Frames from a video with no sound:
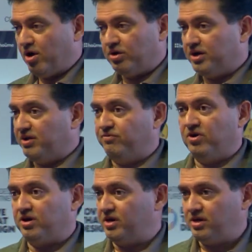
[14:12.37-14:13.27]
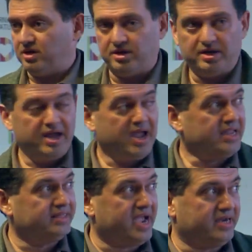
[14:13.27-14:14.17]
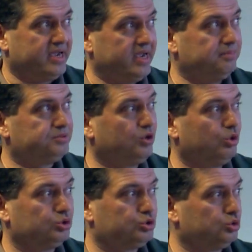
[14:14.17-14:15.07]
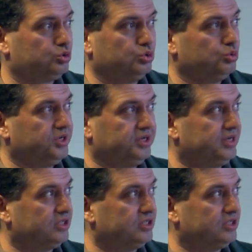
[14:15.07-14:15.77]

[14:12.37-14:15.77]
a referral, and that helps also to increase.